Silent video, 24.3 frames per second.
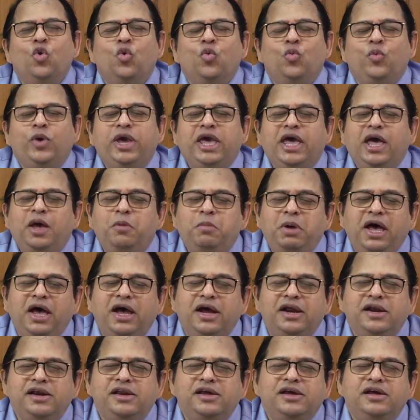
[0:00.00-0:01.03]
we have
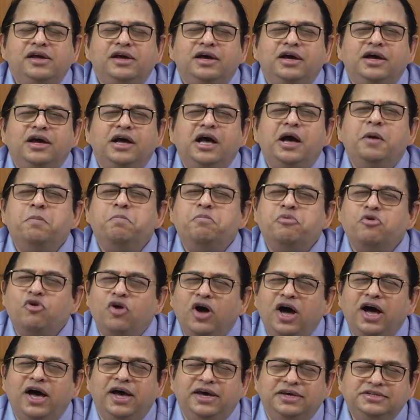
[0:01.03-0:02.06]
had a
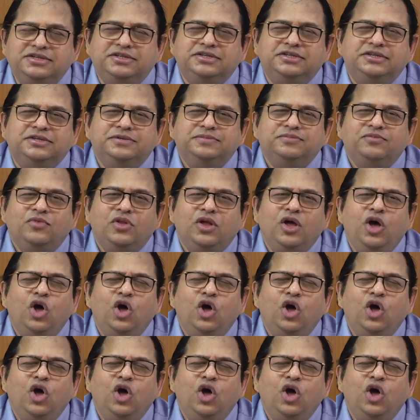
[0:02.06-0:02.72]
prize